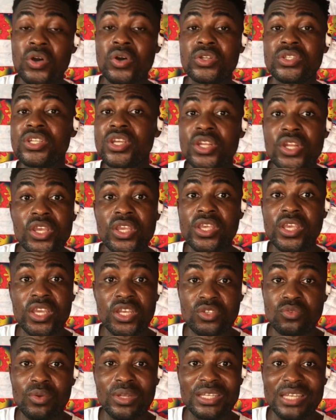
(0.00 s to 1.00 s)
until the
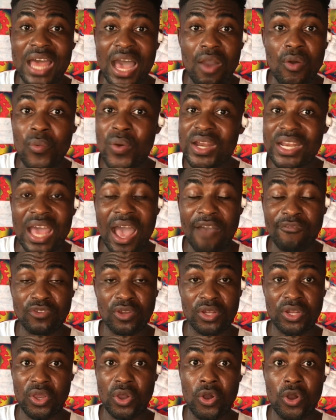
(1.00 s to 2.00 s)
kids will die one
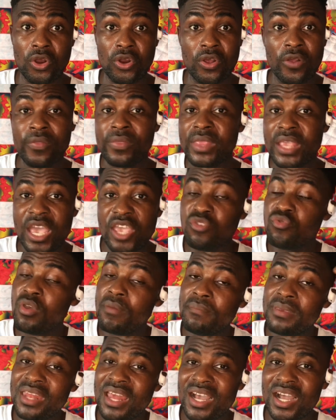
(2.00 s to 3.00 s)
after the other, and you will
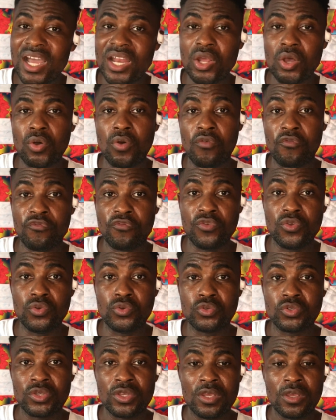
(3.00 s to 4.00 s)
be that kind of
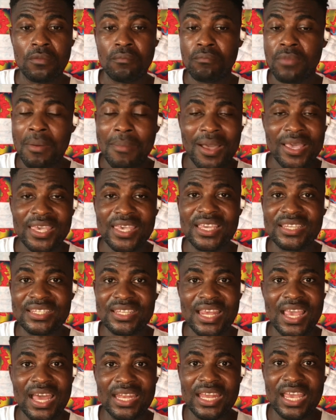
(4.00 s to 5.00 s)
confused. But my kids,
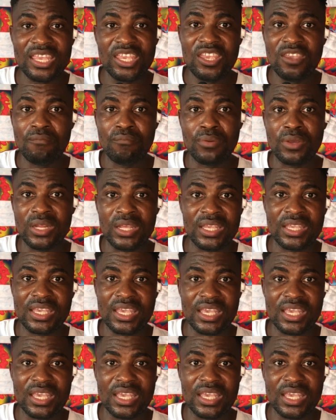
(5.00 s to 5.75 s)
they are not inbreeding